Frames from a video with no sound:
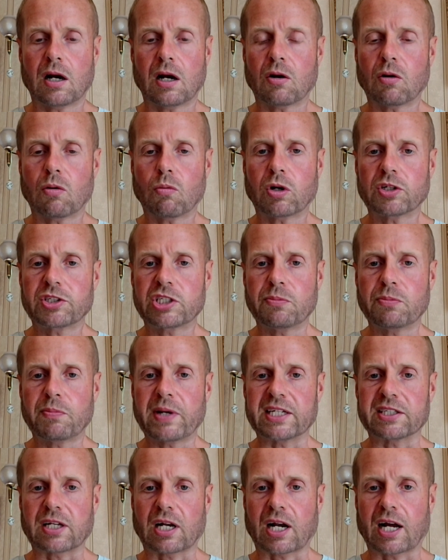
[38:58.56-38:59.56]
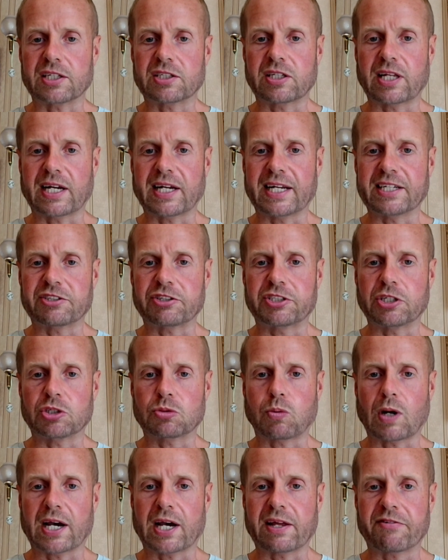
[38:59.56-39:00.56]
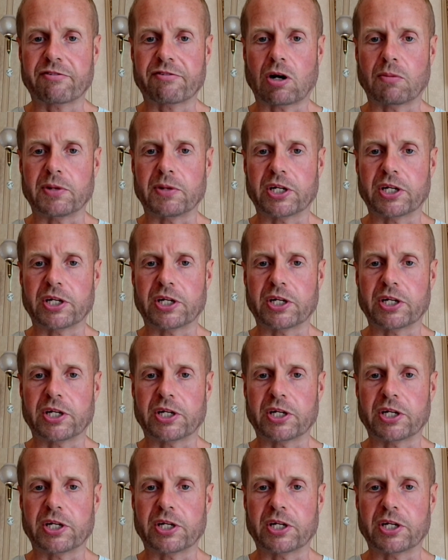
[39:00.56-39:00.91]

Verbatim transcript: uh, what do you mean? Like, well, well, I mean,